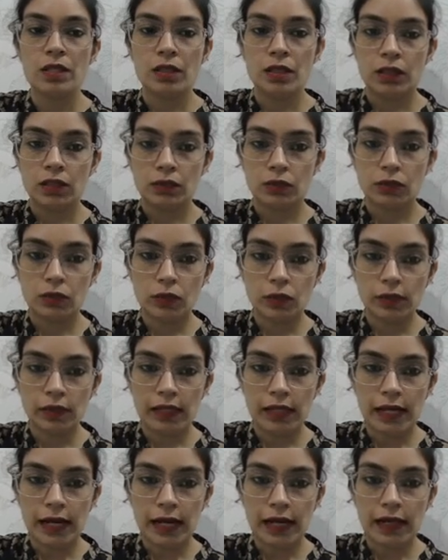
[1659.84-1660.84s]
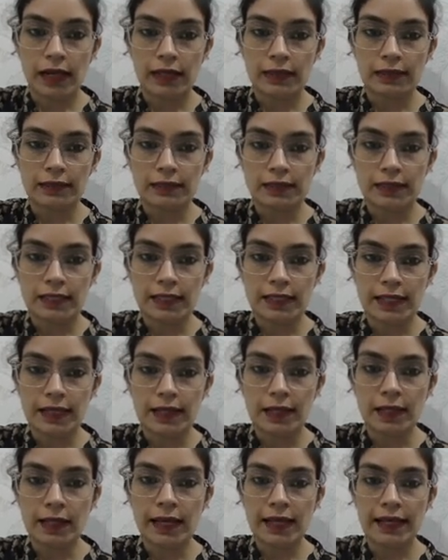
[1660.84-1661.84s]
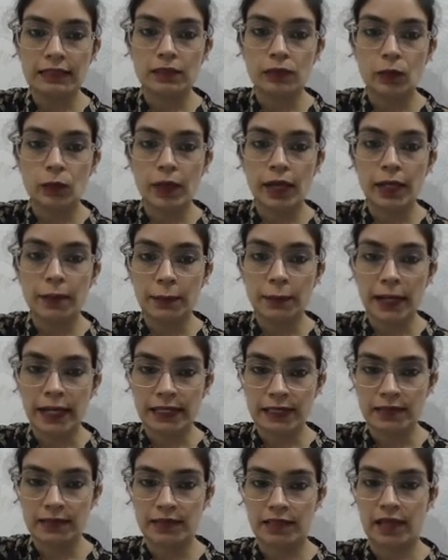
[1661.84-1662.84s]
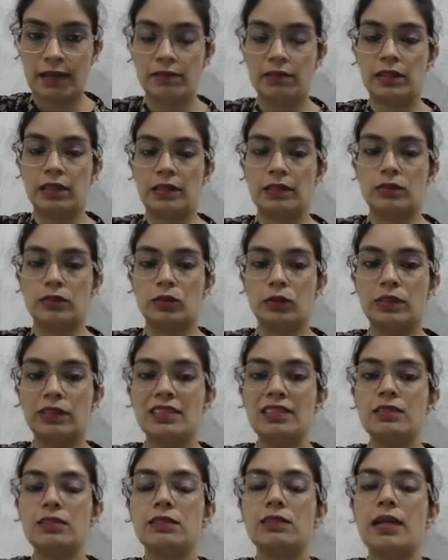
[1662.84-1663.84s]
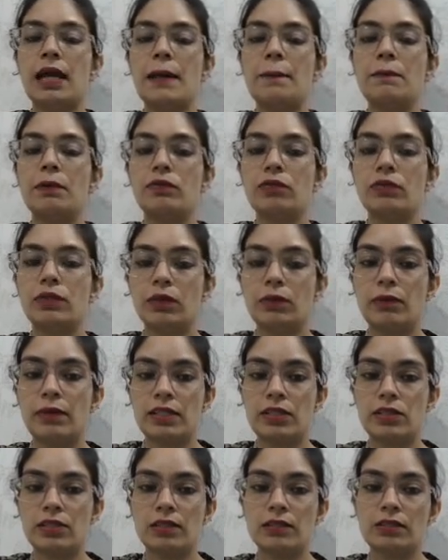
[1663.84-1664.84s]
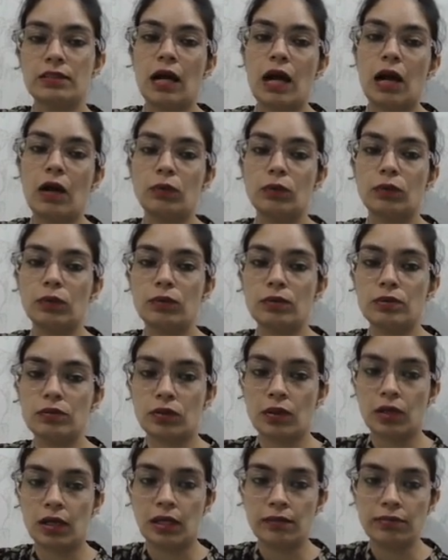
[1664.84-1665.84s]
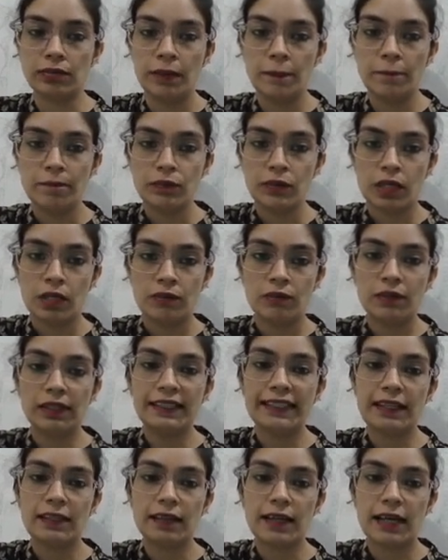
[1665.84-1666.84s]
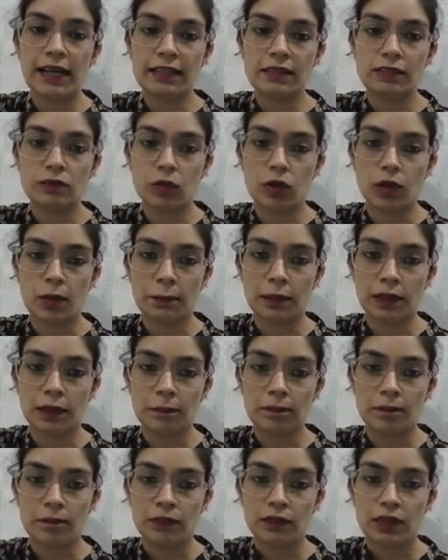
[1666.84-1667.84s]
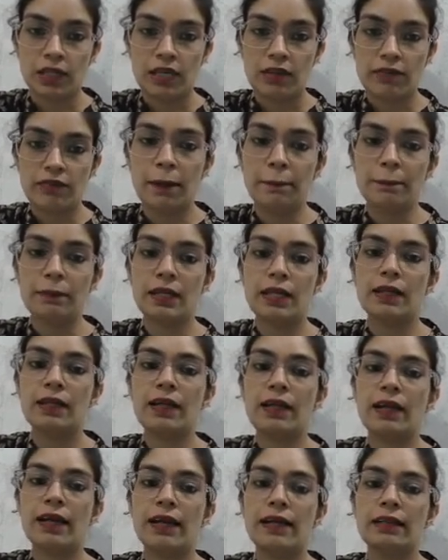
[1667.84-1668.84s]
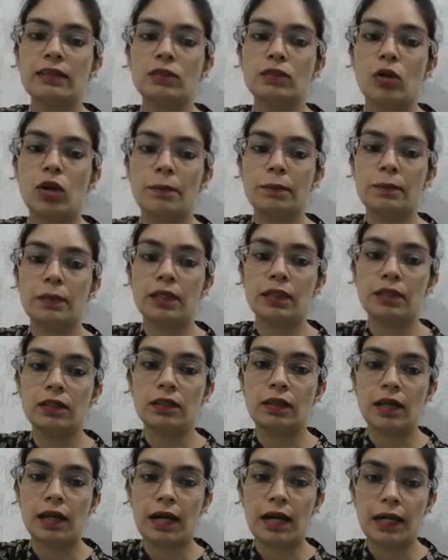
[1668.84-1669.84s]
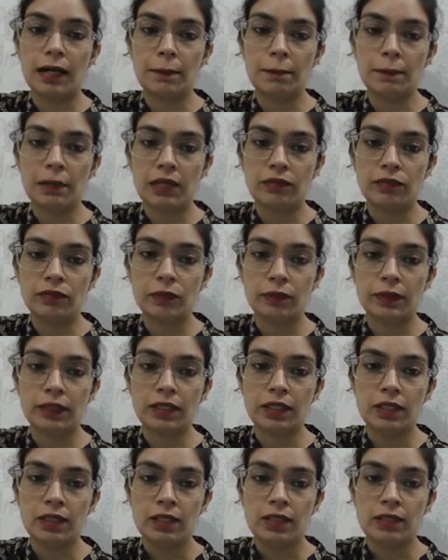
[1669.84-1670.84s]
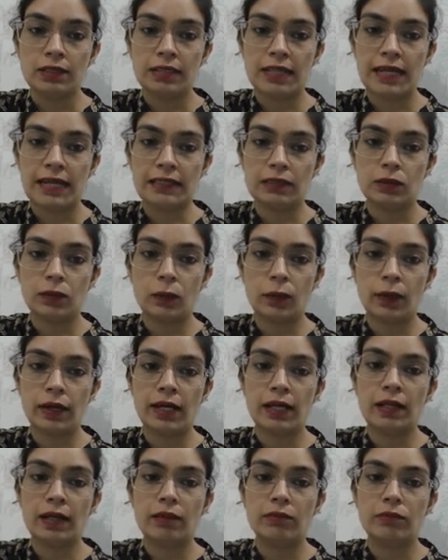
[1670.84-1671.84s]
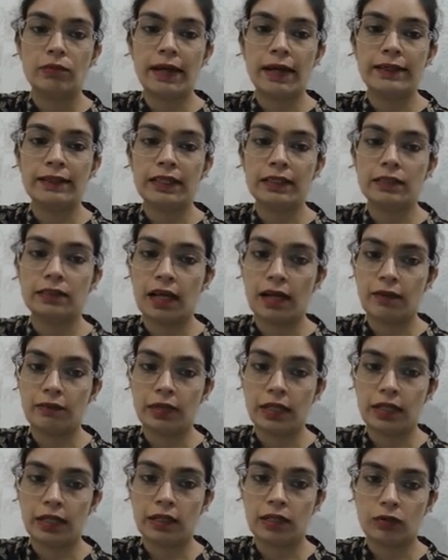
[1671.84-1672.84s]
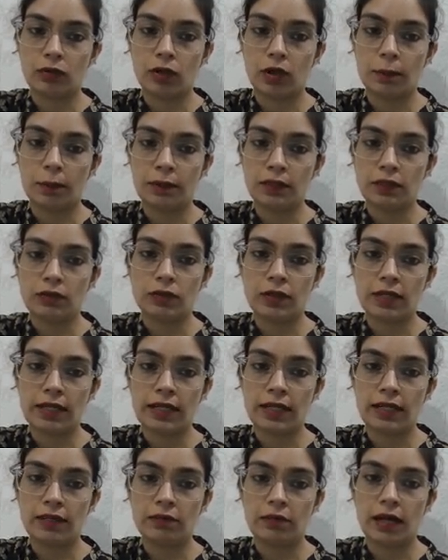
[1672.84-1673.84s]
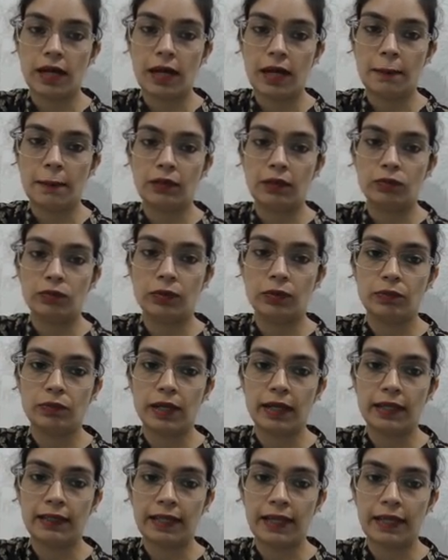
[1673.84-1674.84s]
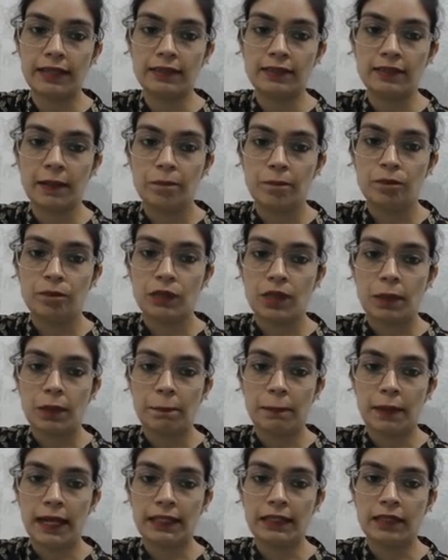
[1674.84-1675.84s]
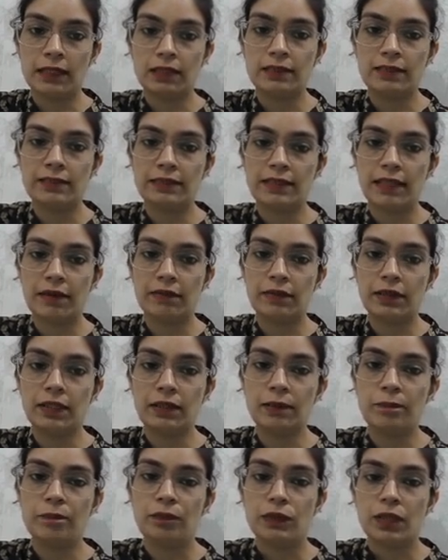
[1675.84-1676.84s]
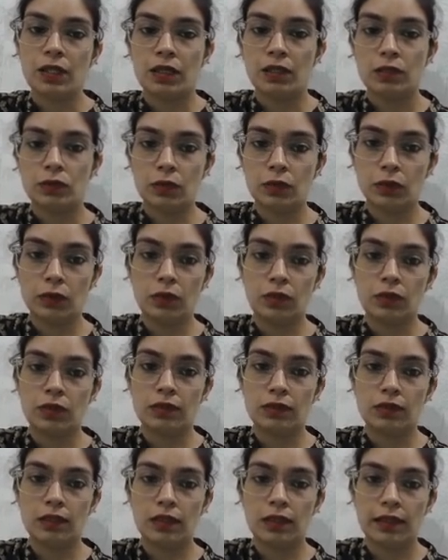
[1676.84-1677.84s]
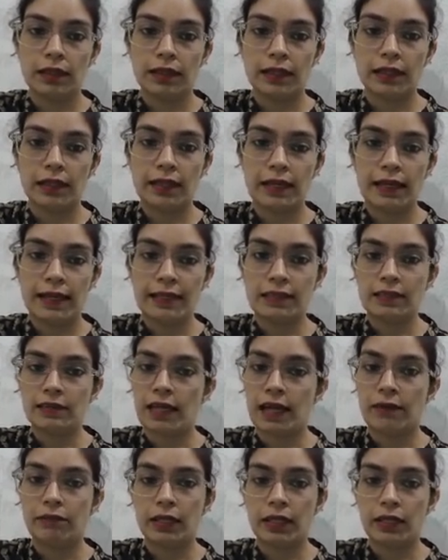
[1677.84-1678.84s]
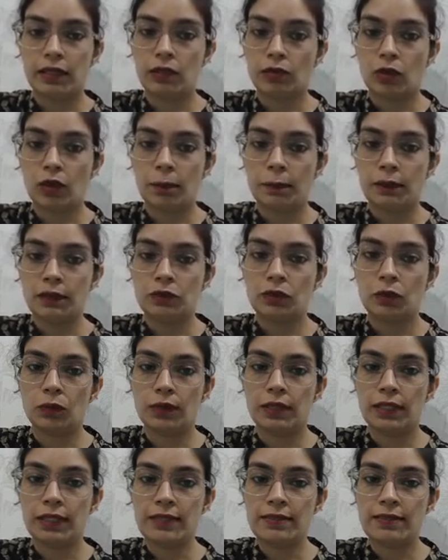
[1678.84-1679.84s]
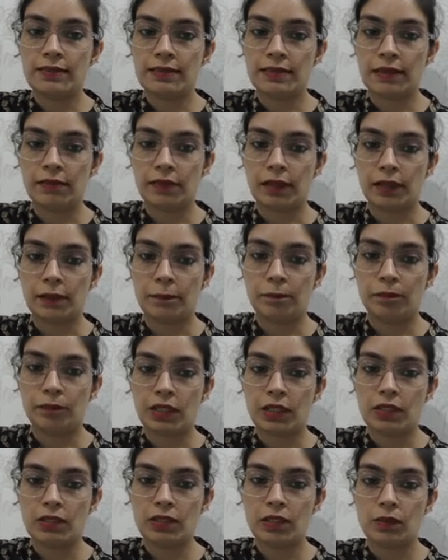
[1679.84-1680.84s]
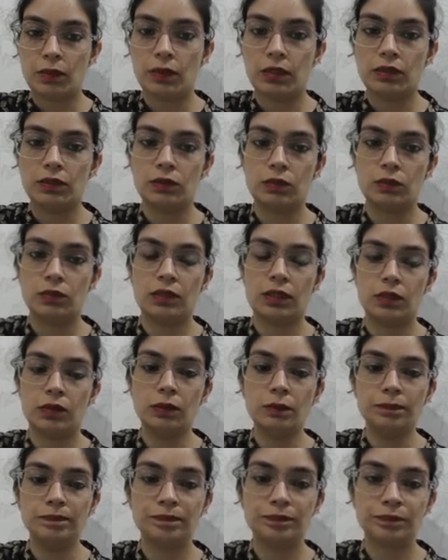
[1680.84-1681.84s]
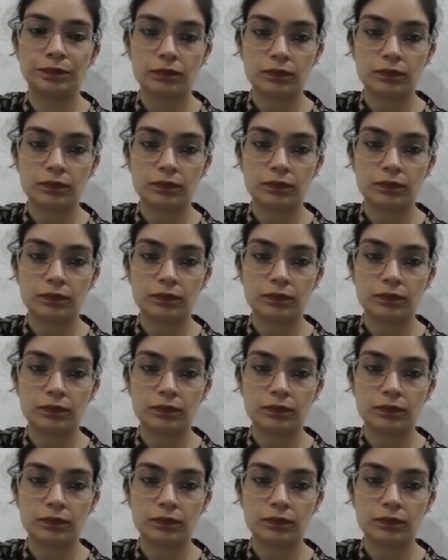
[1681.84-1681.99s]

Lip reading: So see here x square minus 7x. So this type of equations, how to solve, we'll take x common. If I'm taking x common, I am left with, see, x square, 1x I have taken common. So here I'm left with 1x minus 7. So x I have taken common, so only 7 is equals to 0.